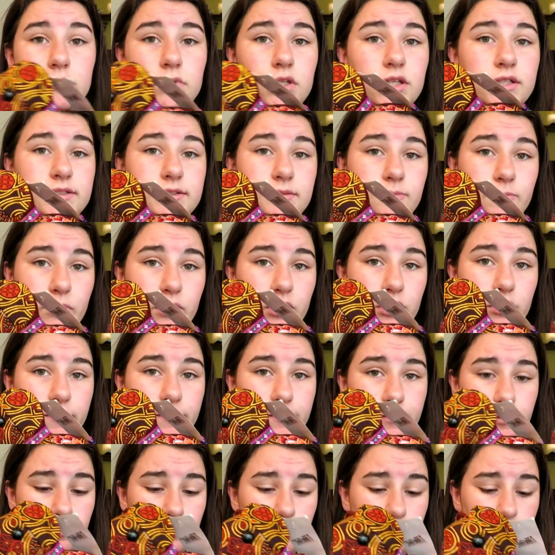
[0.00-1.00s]
it's
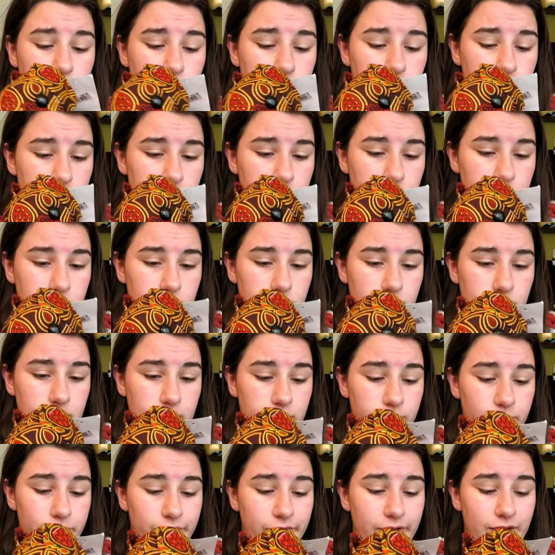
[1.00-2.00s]
beautiful
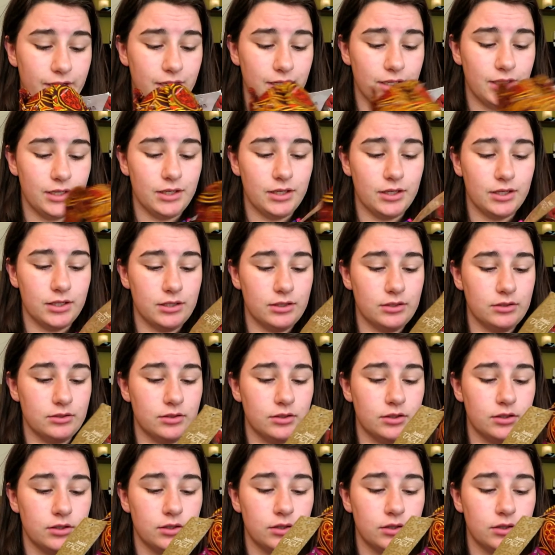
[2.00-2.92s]
and pretty, and